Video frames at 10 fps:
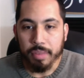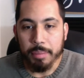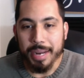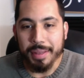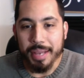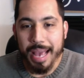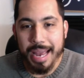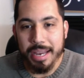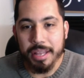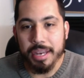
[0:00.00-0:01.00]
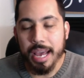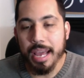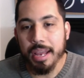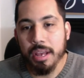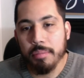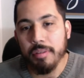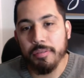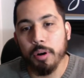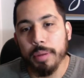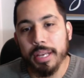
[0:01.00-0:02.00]
But at the end of the day,
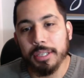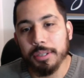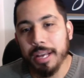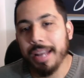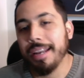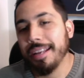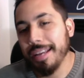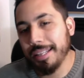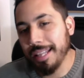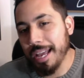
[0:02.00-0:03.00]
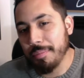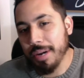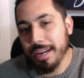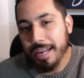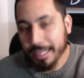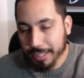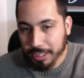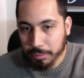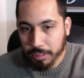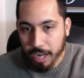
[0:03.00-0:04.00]
before we get to that, hit the like button, hit the
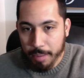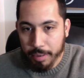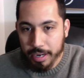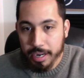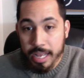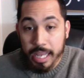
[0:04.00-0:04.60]
subscribe button.